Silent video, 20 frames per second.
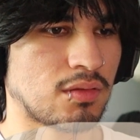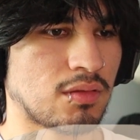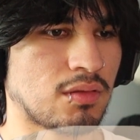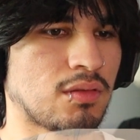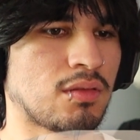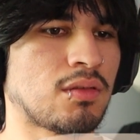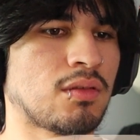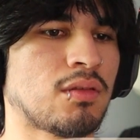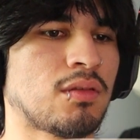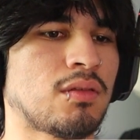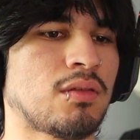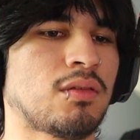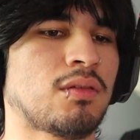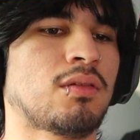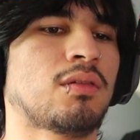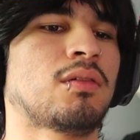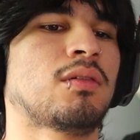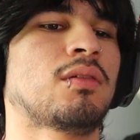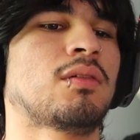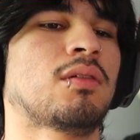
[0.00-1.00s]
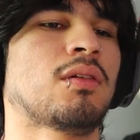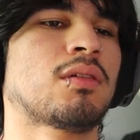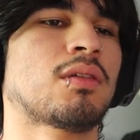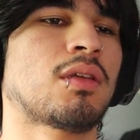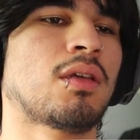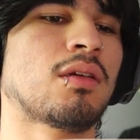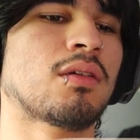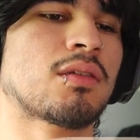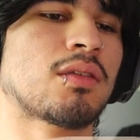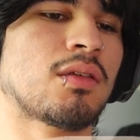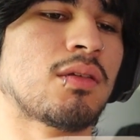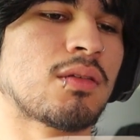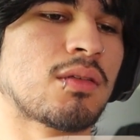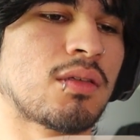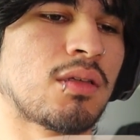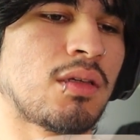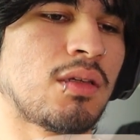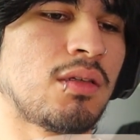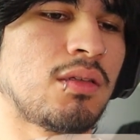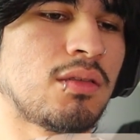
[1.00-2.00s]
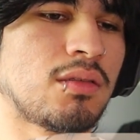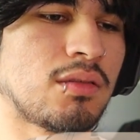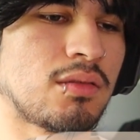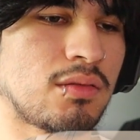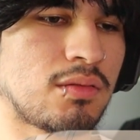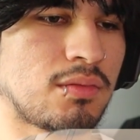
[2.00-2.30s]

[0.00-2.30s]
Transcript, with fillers: Uh, okay, okay, okay.